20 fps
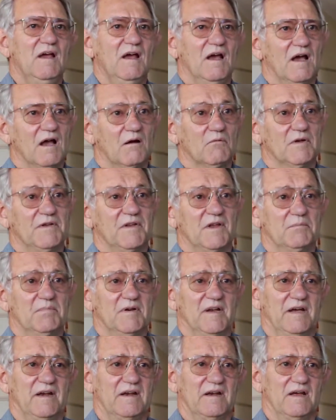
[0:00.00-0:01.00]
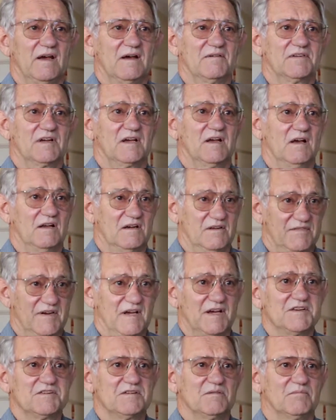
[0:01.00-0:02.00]
when they're planted after
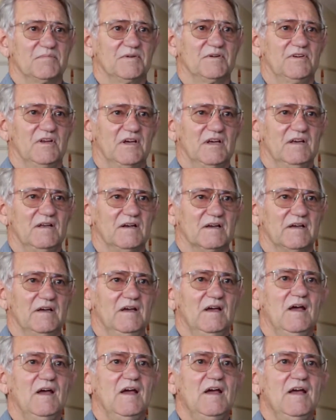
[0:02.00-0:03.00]
cultivation particularly,